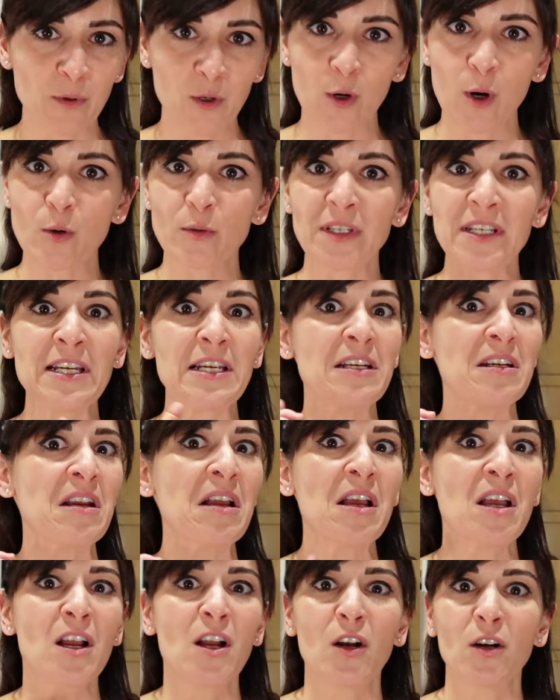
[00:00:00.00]

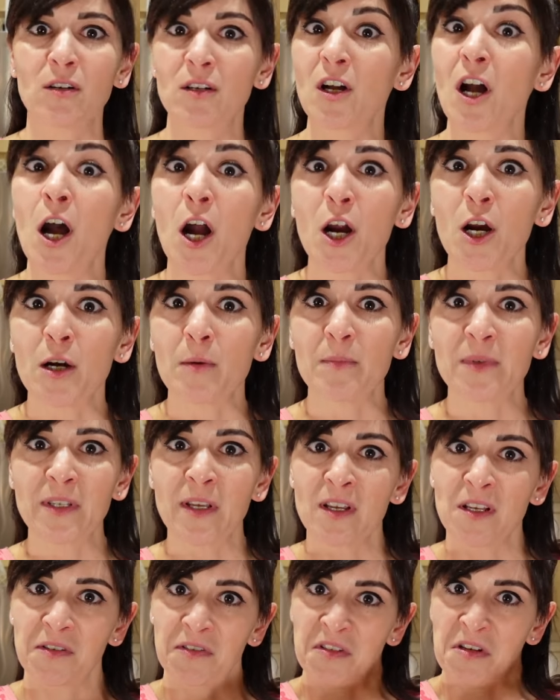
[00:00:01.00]
protein,
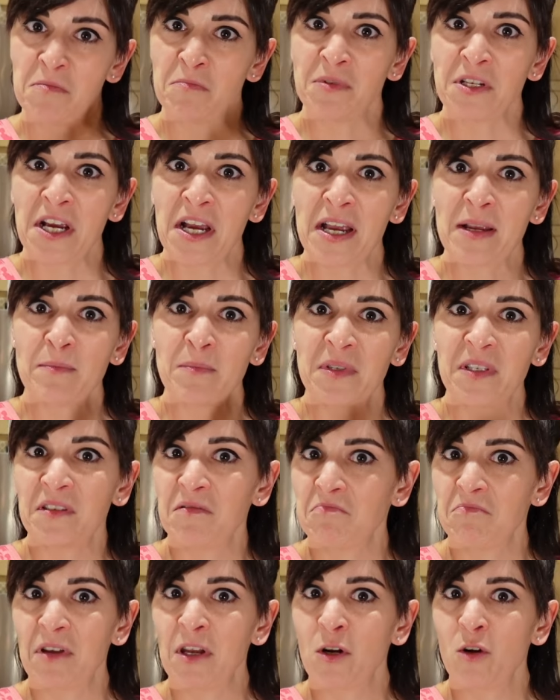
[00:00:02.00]
carbs. Sometimes
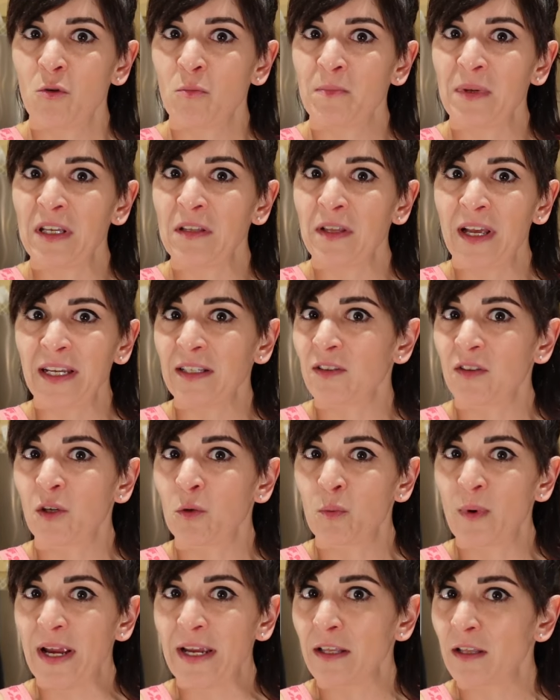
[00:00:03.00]
it'll be like
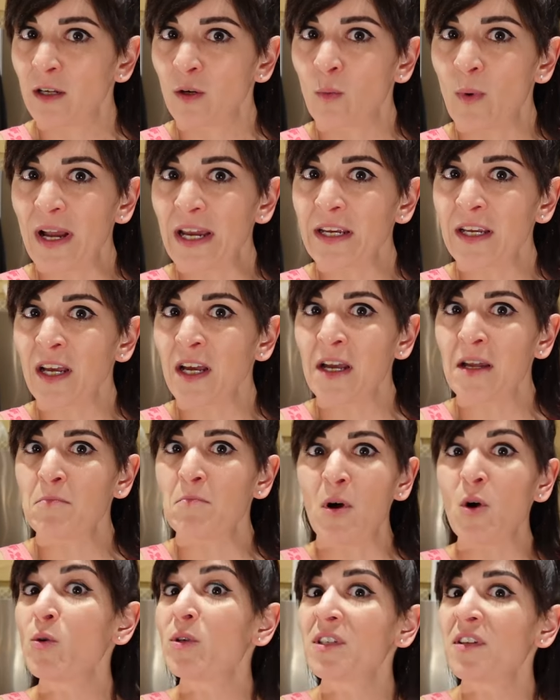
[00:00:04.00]
the regular white kind.
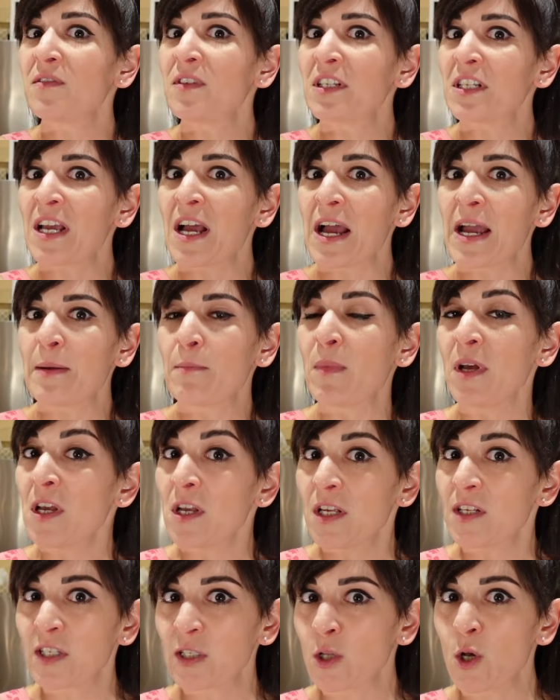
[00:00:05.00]
Most of the time,
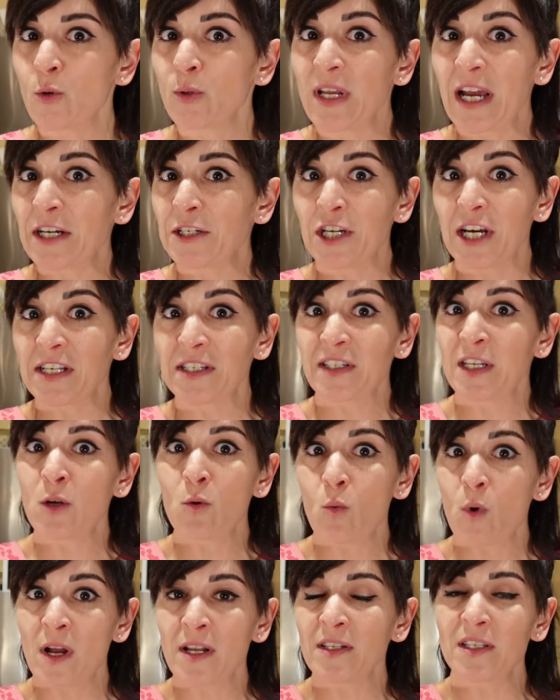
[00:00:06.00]
slow
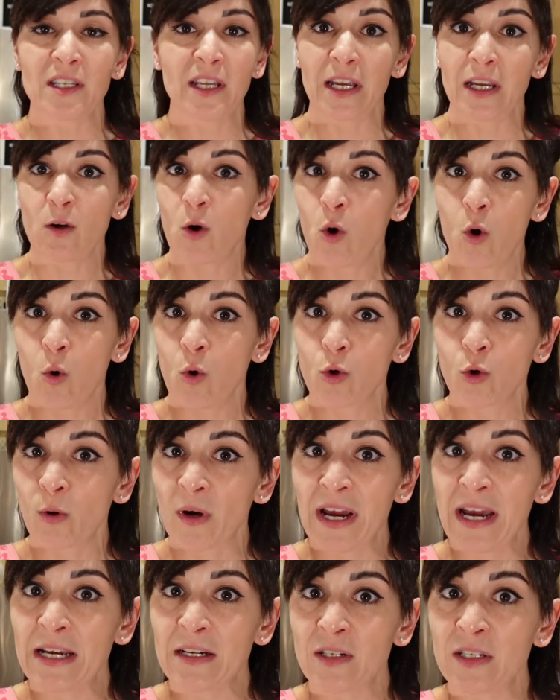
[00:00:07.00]
digesting ones like whole
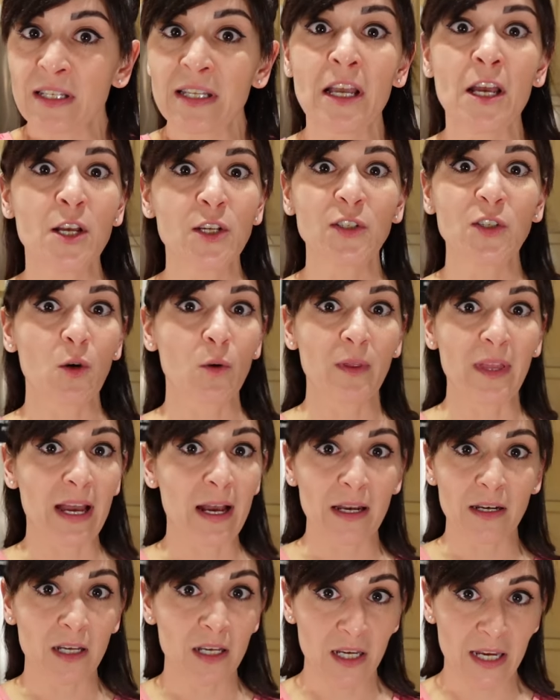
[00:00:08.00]
grains so
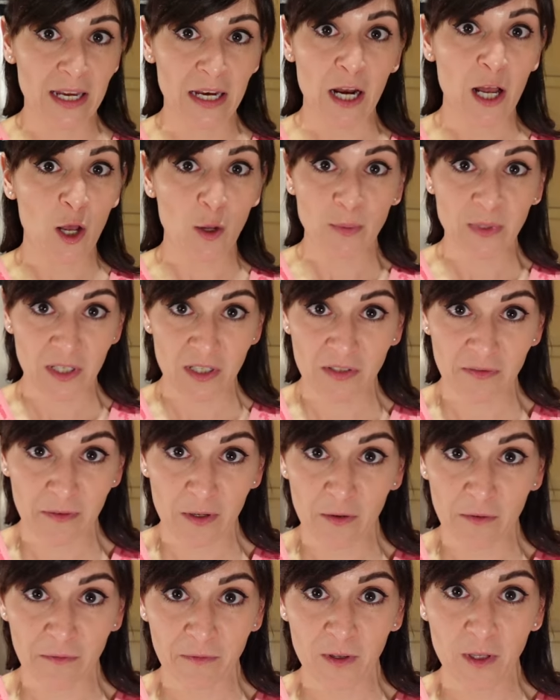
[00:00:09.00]
that it helps us
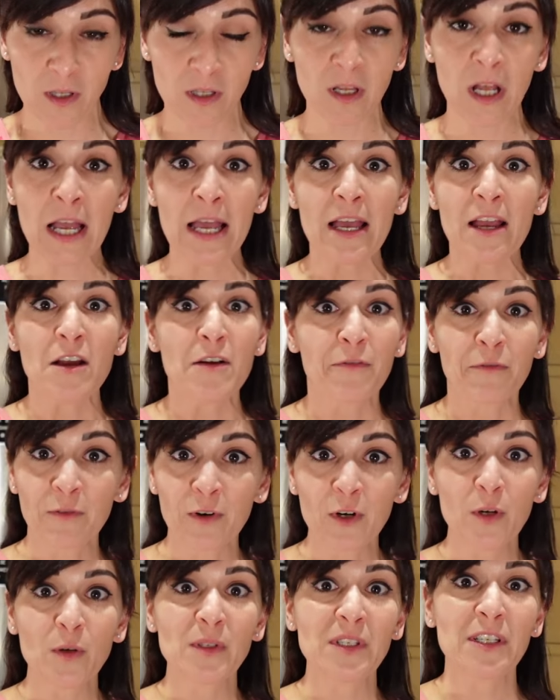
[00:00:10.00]
feel full.
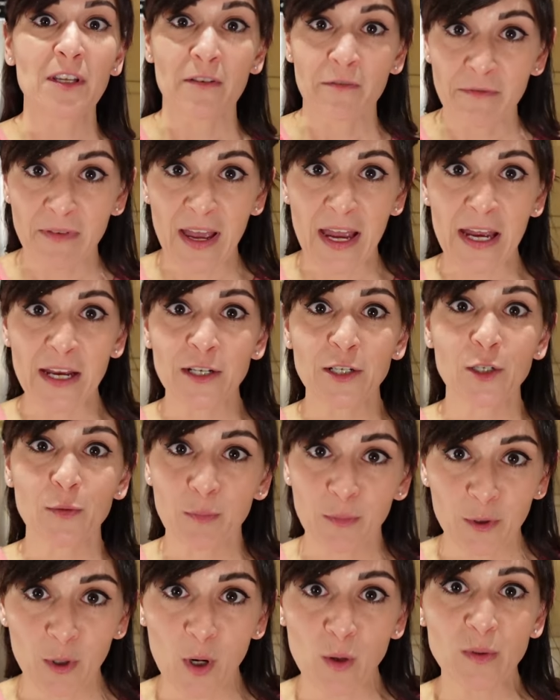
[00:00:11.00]
Fruits, veg,
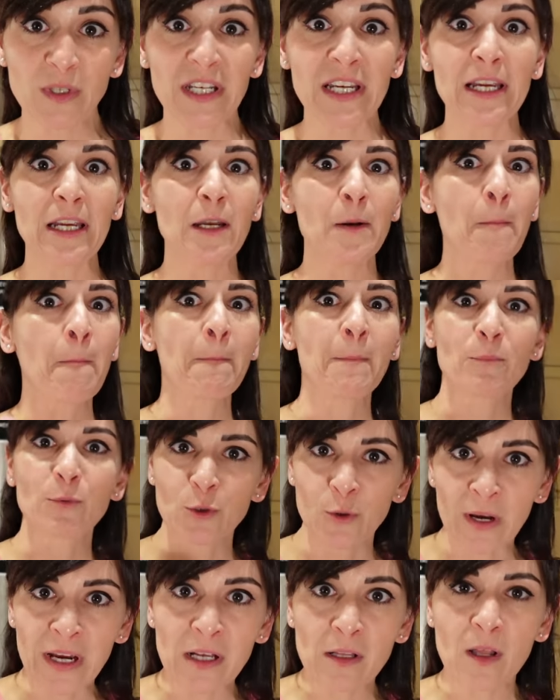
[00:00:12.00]
protein,
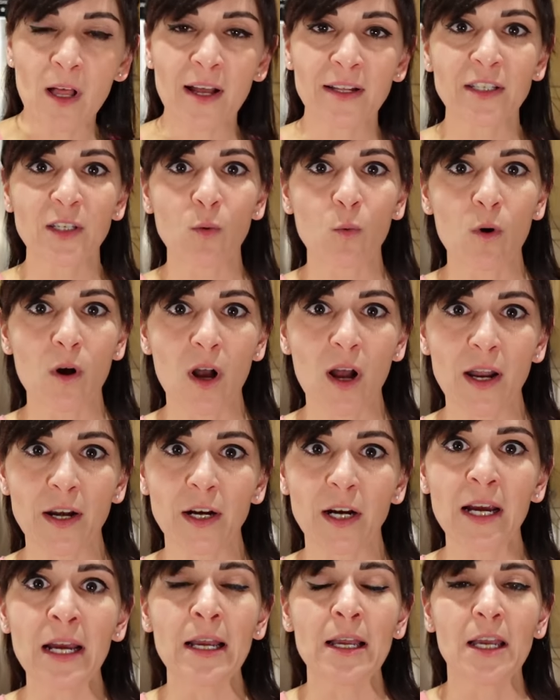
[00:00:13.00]
drink lots of
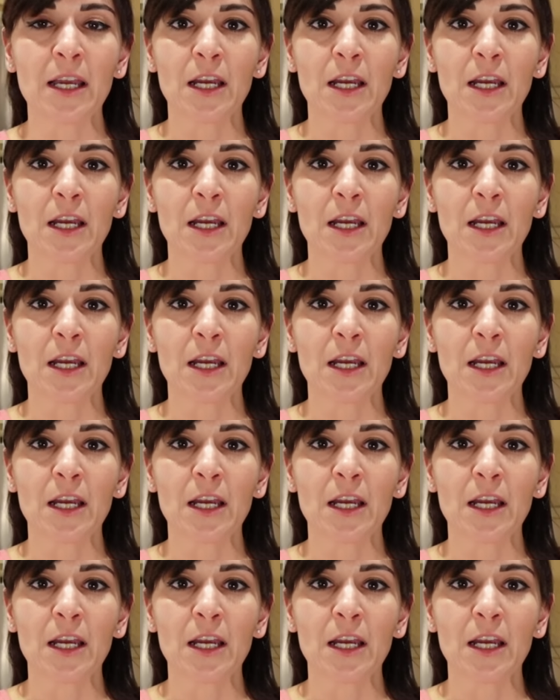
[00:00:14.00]
water.